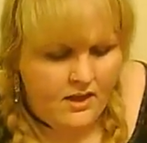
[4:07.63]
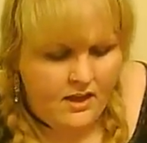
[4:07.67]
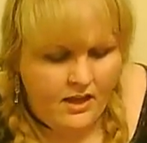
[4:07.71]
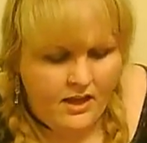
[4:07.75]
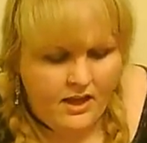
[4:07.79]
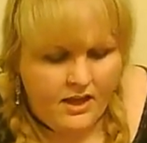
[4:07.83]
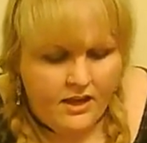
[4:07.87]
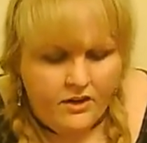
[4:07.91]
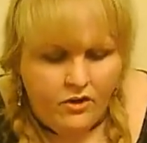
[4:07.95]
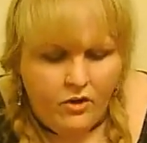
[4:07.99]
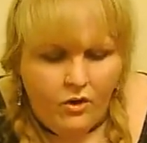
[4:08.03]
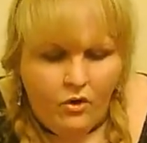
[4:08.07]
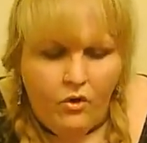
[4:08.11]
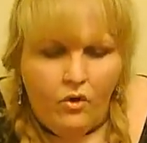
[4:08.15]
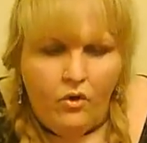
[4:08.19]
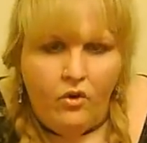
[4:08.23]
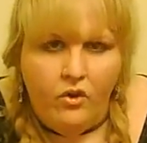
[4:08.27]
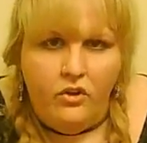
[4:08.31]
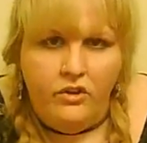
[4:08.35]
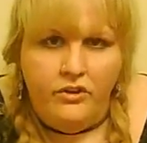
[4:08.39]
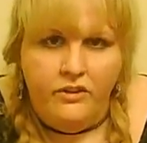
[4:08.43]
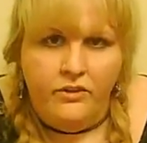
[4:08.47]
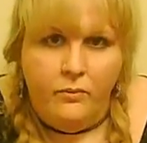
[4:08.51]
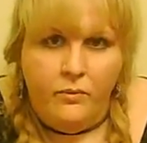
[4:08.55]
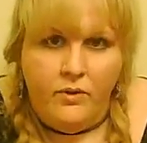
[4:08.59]
and
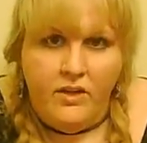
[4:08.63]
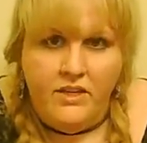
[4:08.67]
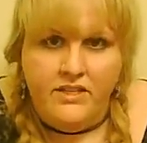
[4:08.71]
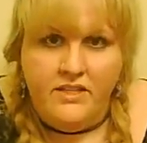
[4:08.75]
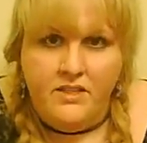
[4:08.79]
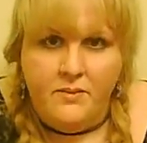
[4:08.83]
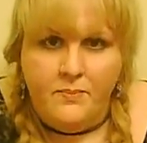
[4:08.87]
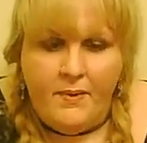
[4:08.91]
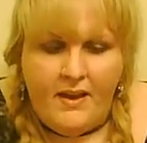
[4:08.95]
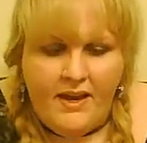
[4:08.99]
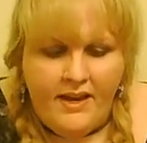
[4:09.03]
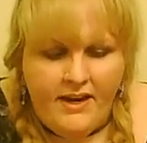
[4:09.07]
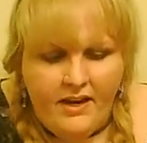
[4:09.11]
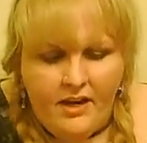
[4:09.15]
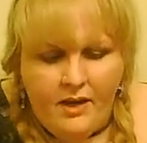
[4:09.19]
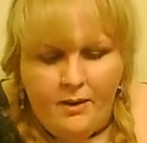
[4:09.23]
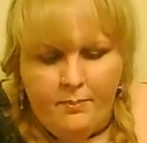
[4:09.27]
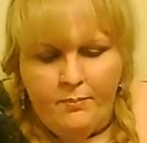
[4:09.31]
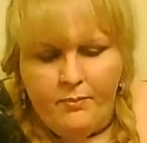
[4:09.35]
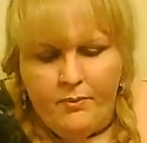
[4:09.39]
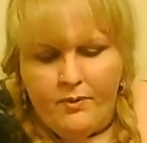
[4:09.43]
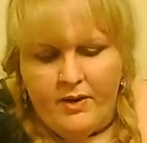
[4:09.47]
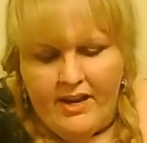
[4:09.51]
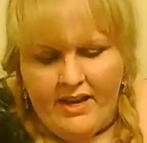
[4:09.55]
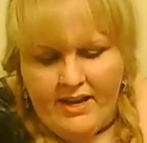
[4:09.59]
hold the one spine
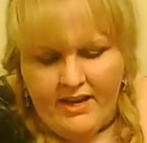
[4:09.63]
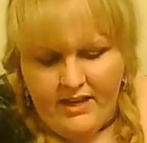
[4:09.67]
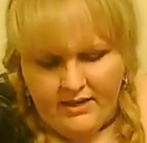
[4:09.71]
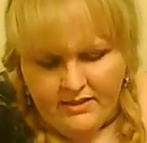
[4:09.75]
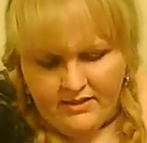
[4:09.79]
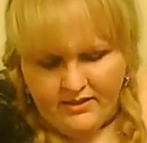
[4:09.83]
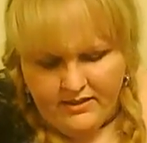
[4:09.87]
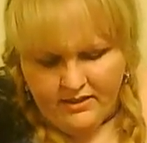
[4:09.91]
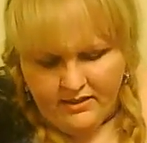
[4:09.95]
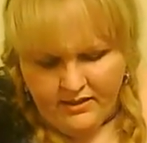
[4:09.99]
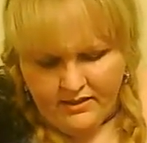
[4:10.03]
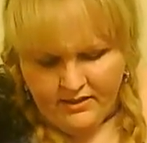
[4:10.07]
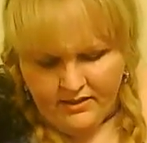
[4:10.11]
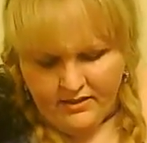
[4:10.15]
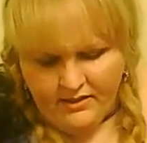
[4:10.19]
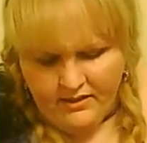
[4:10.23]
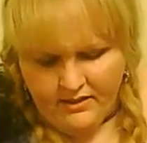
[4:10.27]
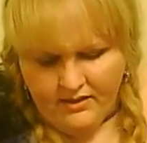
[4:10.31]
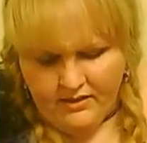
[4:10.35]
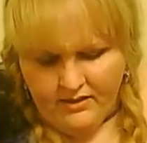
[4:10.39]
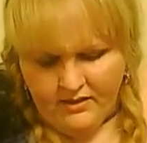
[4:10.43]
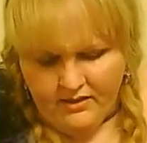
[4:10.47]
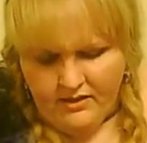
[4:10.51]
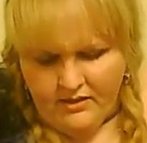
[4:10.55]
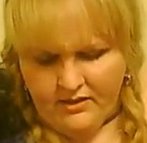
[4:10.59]
upright
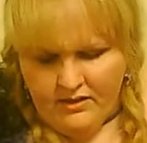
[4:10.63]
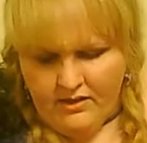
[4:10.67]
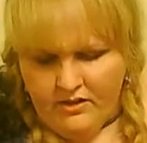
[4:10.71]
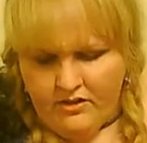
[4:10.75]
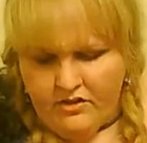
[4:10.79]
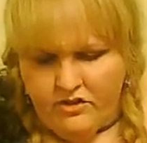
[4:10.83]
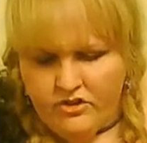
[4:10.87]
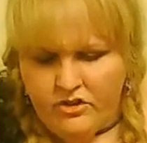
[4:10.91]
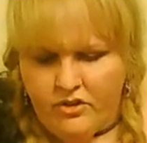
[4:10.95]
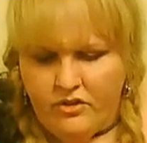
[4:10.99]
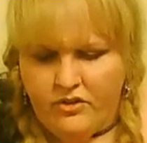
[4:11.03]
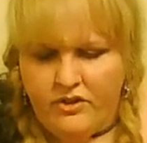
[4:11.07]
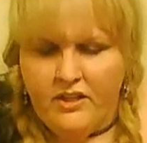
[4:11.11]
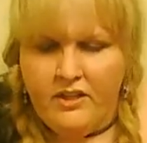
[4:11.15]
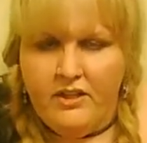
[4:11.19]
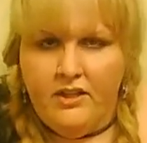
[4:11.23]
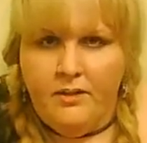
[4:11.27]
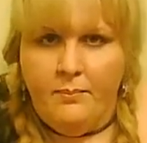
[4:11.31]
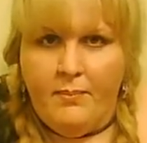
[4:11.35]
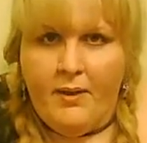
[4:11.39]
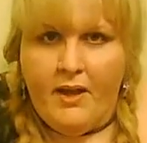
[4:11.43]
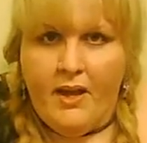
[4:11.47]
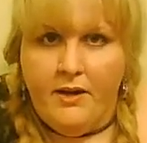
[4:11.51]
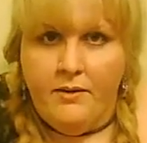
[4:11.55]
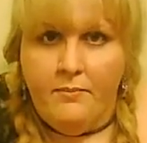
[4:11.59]
so that the
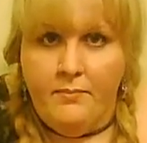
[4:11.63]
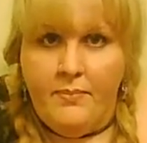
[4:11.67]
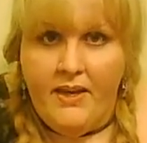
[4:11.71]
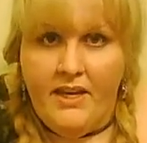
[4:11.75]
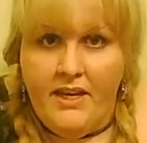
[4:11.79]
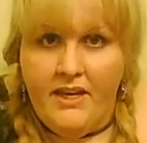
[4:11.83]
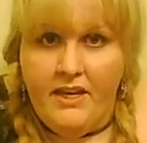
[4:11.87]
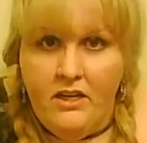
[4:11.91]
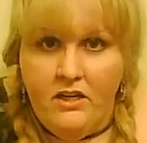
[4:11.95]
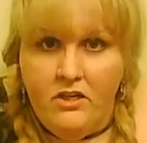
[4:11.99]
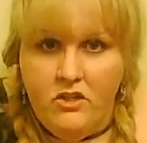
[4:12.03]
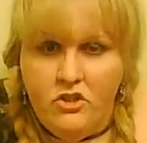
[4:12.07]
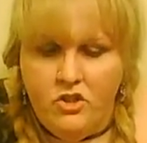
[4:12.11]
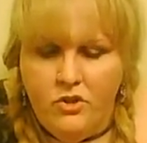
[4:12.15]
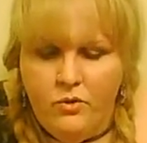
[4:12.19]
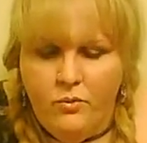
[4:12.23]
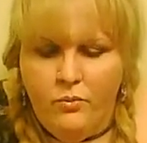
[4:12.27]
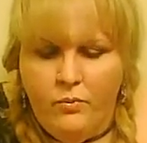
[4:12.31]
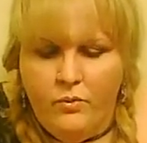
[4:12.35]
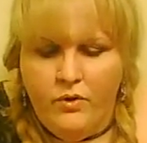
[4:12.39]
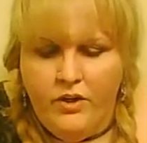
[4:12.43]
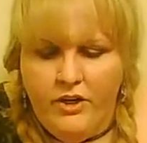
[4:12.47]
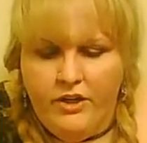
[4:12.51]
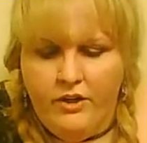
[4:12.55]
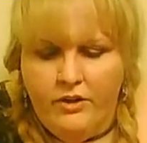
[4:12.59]
bottom page
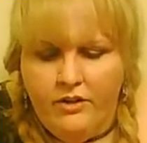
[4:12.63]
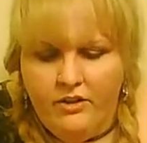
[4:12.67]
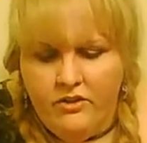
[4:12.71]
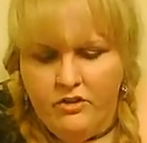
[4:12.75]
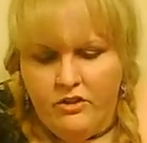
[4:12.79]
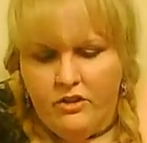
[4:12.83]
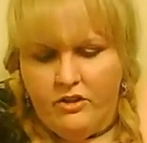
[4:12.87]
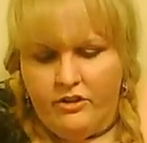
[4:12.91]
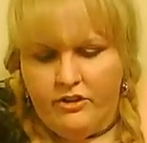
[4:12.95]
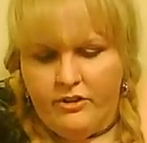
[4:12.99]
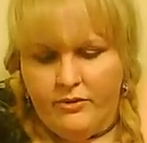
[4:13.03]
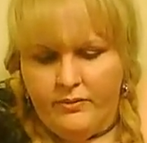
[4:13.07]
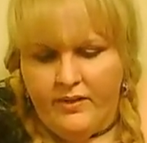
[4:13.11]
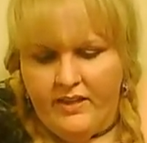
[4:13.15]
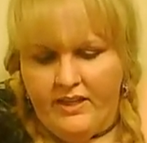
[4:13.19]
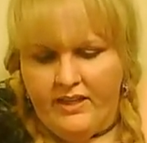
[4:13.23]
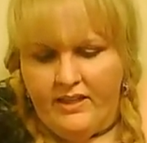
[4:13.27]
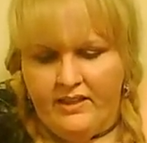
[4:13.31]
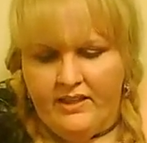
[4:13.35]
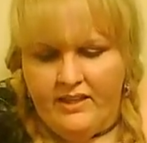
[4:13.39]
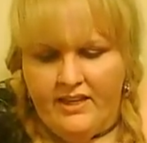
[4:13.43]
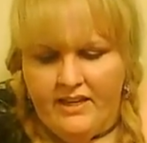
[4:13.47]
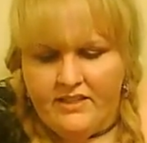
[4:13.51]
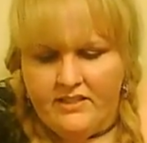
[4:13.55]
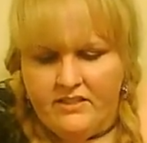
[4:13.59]
where you're gluing
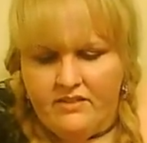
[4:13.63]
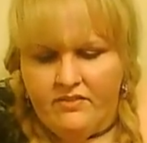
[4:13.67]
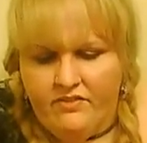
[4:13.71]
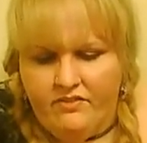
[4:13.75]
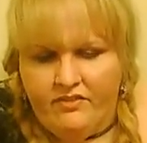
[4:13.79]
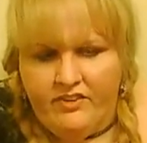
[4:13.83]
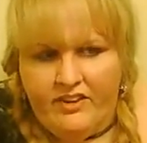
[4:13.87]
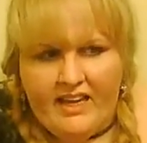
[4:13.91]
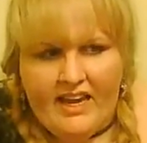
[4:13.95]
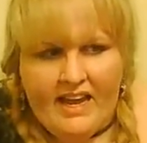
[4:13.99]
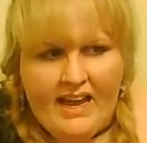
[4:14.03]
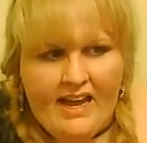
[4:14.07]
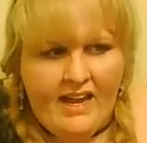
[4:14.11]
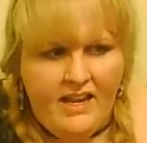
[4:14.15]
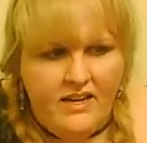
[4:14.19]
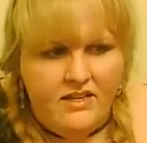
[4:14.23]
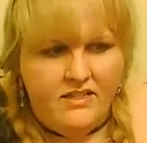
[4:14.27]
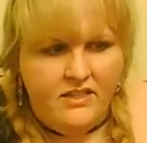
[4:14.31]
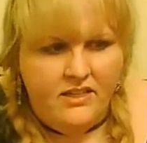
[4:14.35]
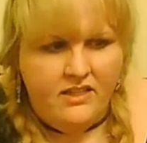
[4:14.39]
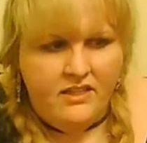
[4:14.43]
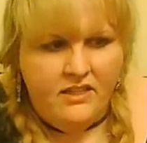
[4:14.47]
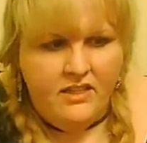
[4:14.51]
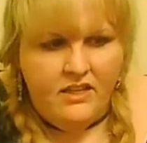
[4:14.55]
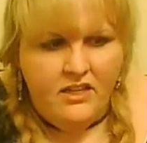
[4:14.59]
lays flat.
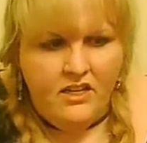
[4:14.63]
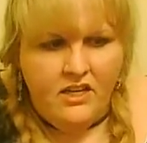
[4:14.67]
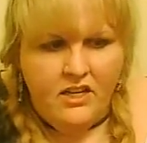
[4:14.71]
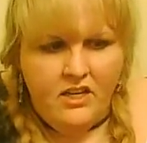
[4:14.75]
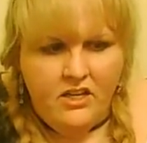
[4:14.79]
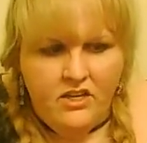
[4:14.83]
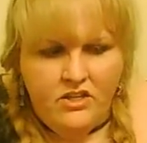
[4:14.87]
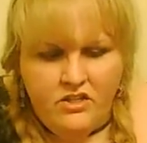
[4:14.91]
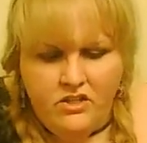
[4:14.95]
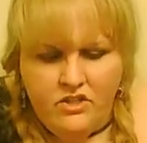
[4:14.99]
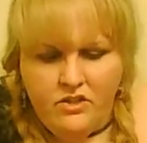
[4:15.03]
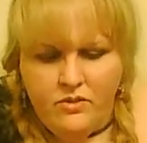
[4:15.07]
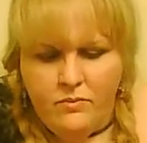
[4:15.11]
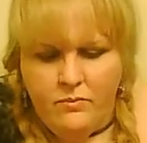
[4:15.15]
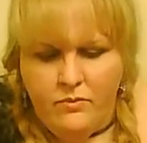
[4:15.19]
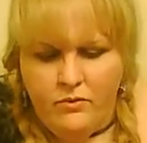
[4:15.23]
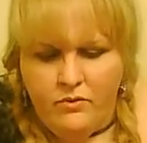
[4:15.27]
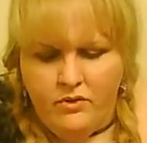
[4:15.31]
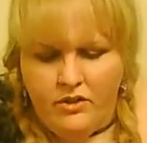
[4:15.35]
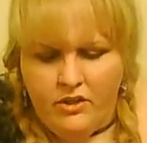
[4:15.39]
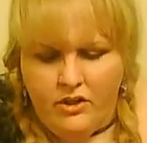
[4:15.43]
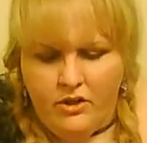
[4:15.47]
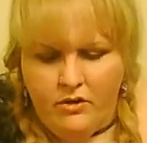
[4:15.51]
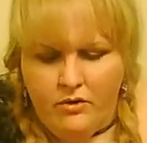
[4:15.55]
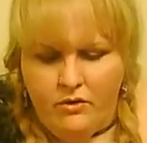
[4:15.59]
Smooth
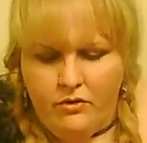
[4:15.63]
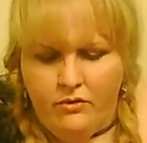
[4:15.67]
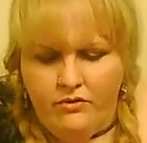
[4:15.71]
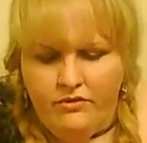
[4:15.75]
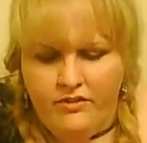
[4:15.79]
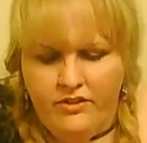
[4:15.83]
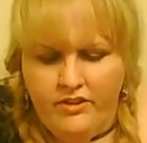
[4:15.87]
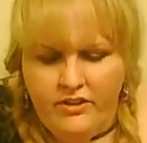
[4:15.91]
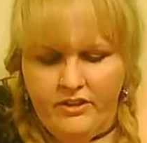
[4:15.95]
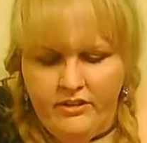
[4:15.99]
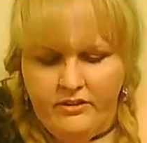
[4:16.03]
it over,